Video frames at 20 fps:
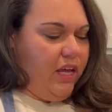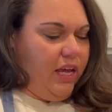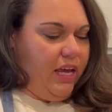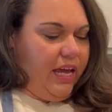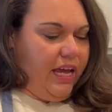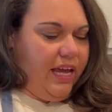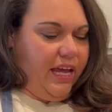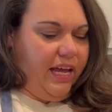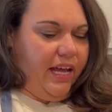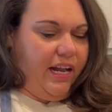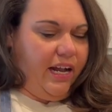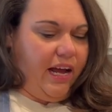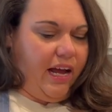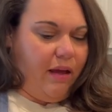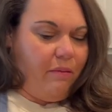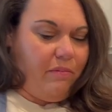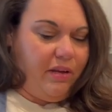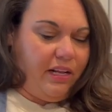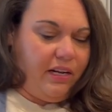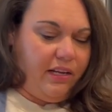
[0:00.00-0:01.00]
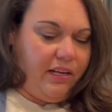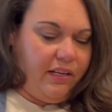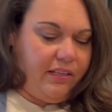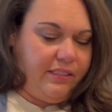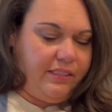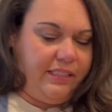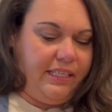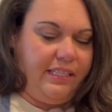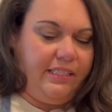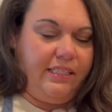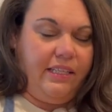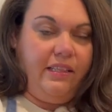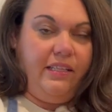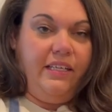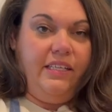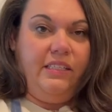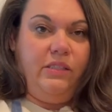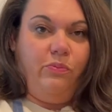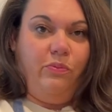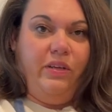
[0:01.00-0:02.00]
and I'm gonna season
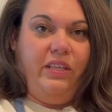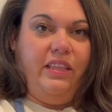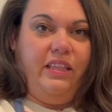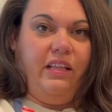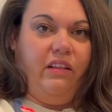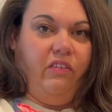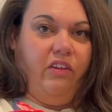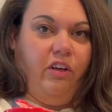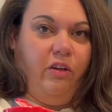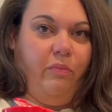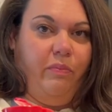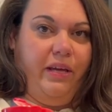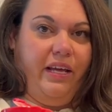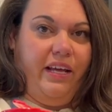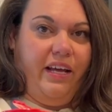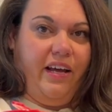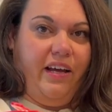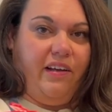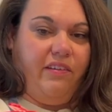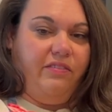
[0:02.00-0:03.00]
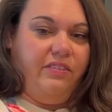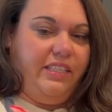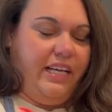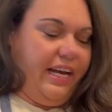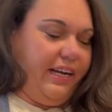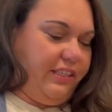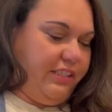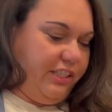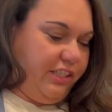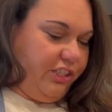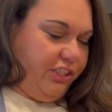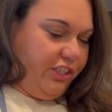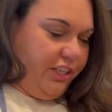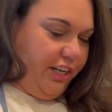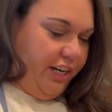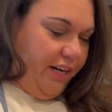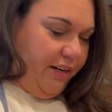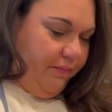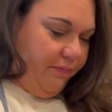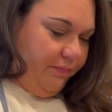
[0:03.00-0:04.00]
these with a little bit of Texas
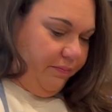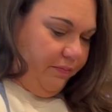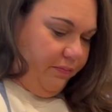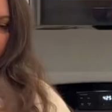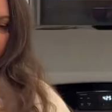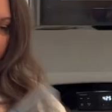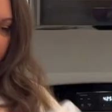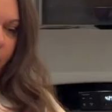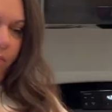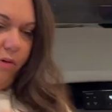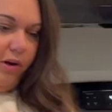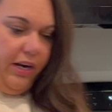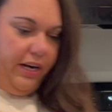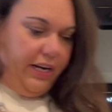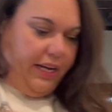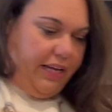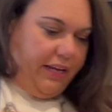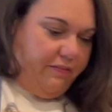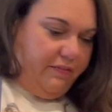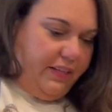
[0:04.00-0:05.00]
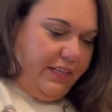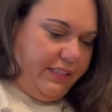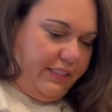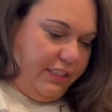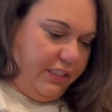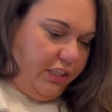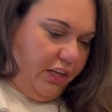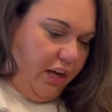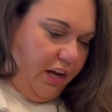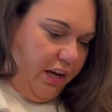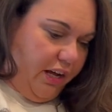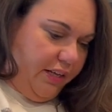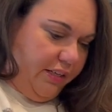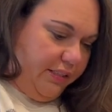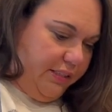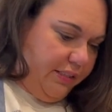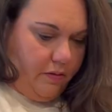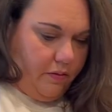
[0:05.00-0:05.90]
sugar, and we're gonna give these a toss,